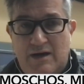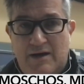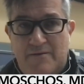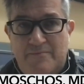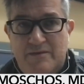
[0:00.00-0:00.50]

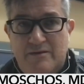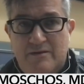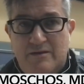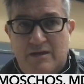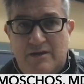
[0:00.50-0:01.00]

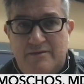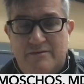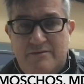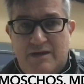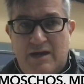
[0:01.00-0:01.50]

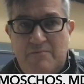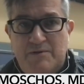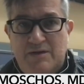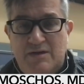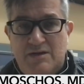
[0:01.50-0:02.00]
The
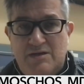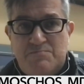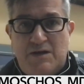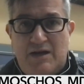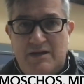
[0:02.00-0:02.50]
company is
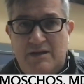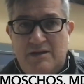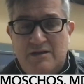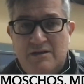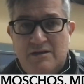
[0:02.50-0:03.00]

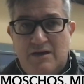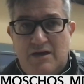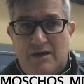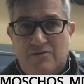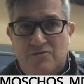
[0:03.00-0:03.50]
planning
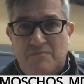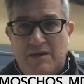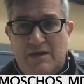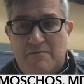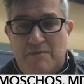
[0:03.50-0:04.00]
to
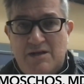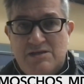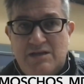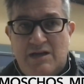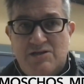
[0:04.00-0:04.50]
make a
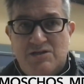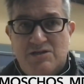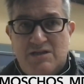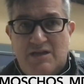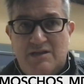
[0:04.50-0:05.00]
much larger
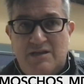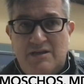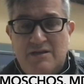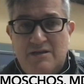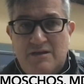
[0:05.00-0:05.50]

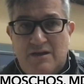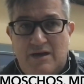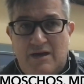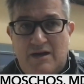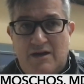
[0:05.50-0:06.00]
study
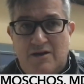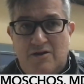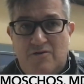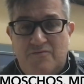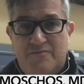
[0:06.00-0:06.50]

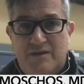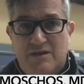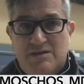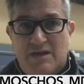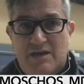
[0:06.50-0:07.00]
of the
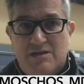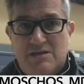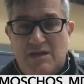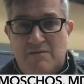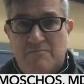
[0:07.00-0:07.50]
exact
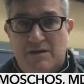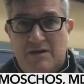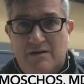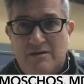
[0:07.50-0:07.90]
same